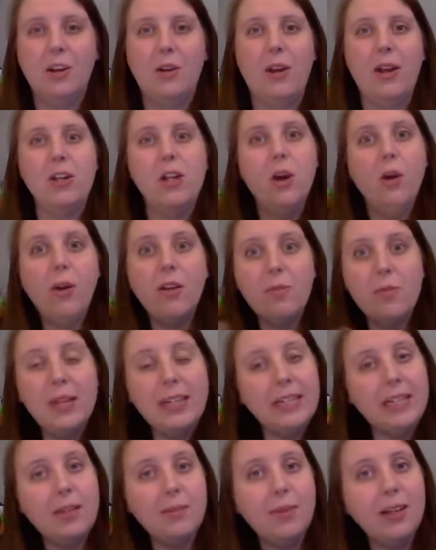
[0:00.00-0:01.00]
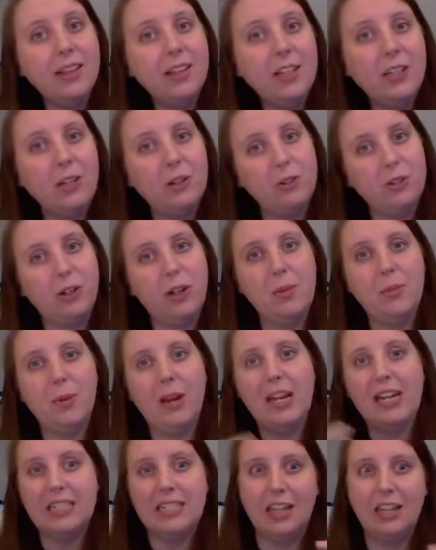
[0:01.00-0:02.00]
I know I've been emailing you during
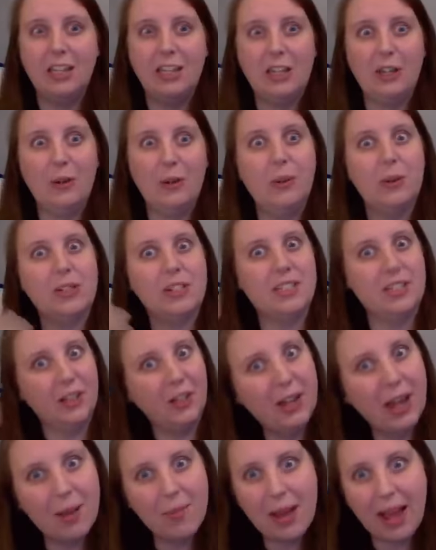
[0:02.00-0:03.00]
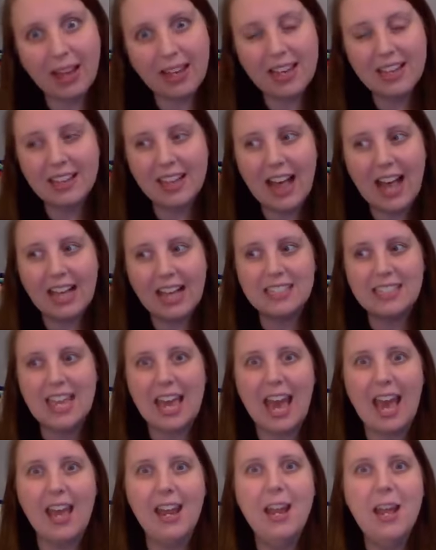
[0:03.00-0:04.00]
break telling you we're still not back in class
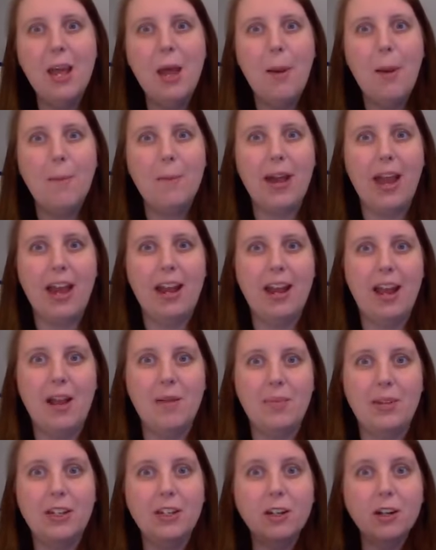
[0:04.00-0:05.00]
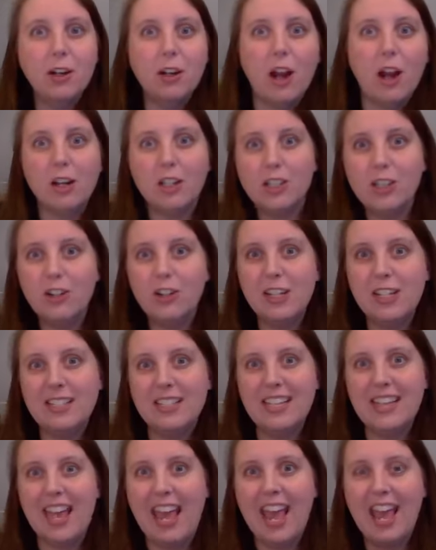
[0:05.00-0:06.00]
yet, but here are our
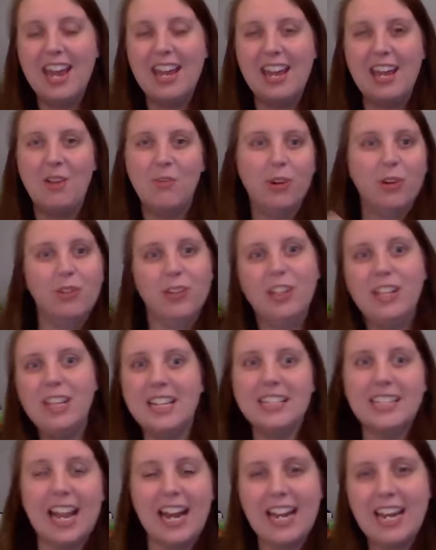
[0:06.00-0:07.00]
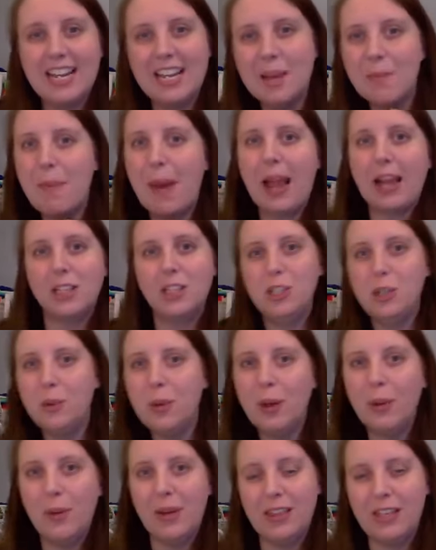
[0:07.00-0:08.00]
students again, and we're really excited to get back to
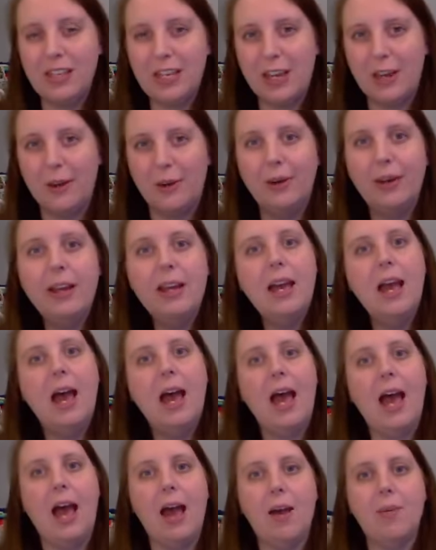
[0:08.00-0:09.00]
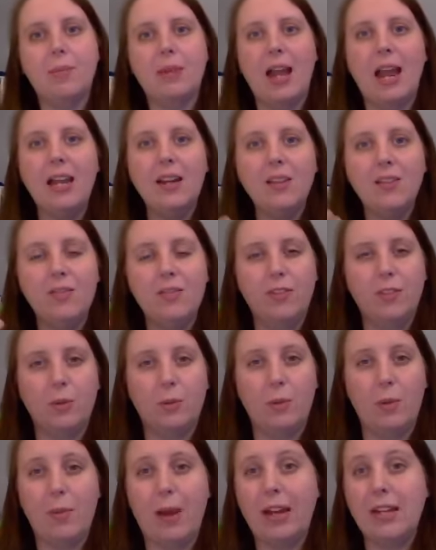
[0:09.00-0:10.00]
it with you. Kind of
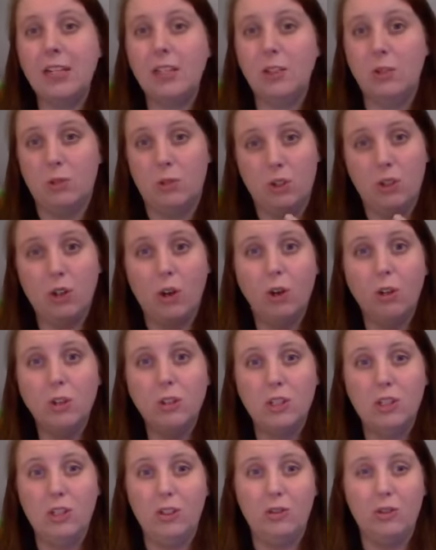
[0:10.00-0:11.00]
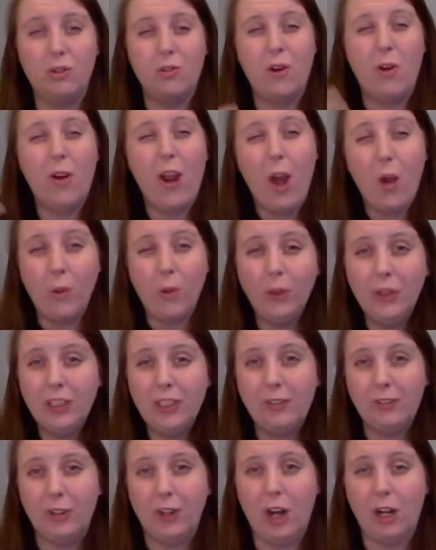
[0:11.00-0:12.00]
reminding those adults too. So not
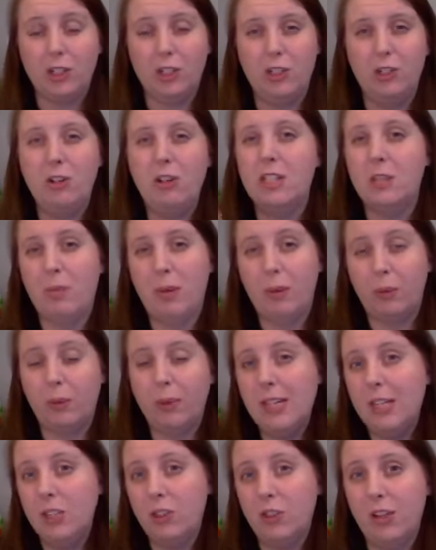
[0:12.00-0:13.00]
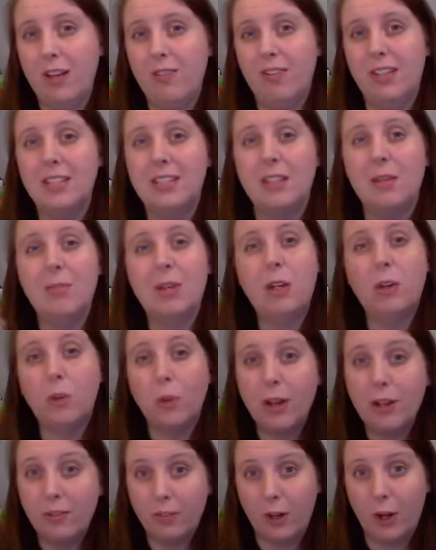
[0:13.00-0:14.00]
only for our students, but reentry events can be
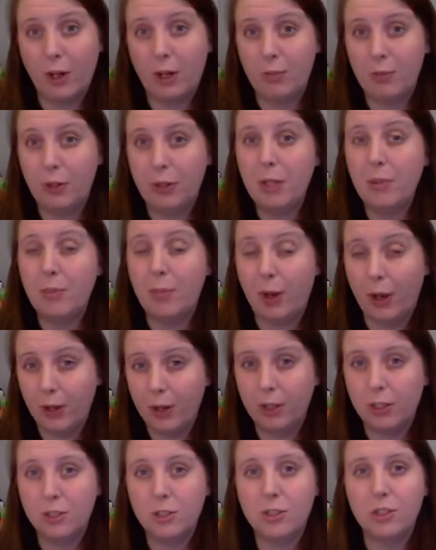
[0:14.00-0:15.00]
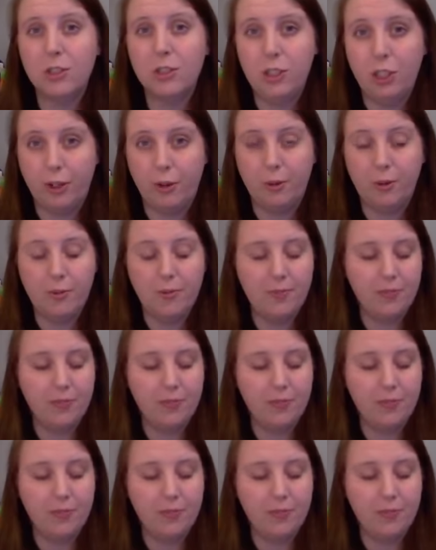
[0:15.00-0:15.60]
great for our community partners too.